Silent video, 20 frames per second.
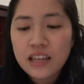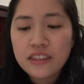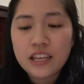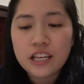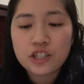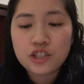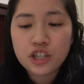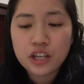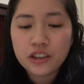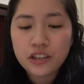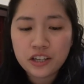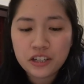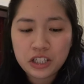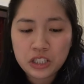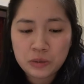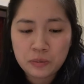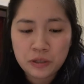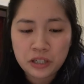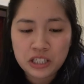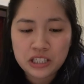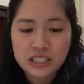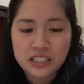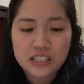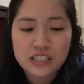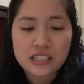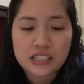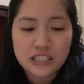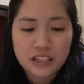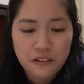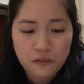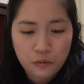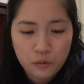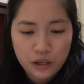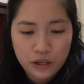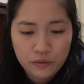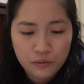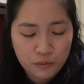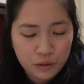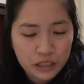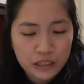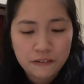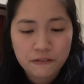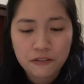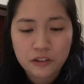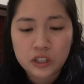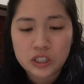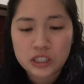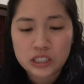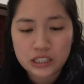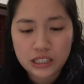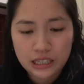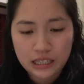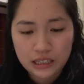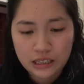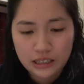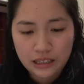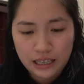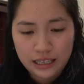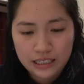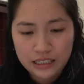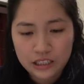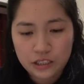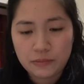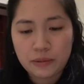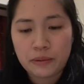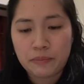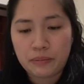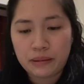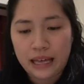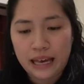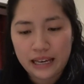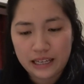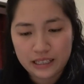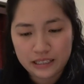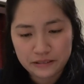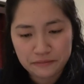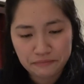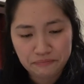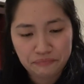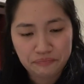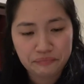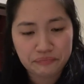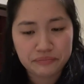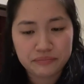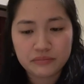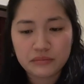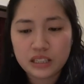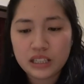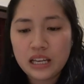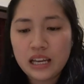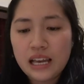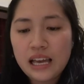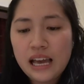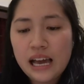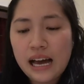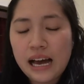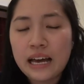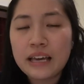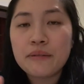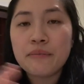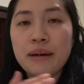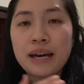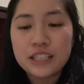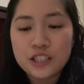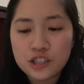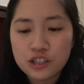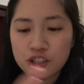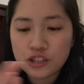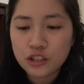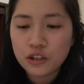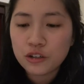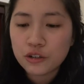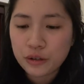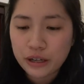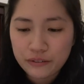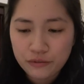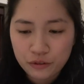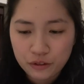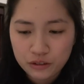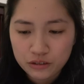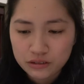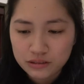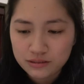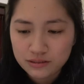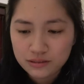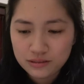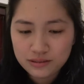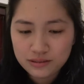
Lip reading: They shared their experiences of what it really feels like to be black. I imagine so grateful.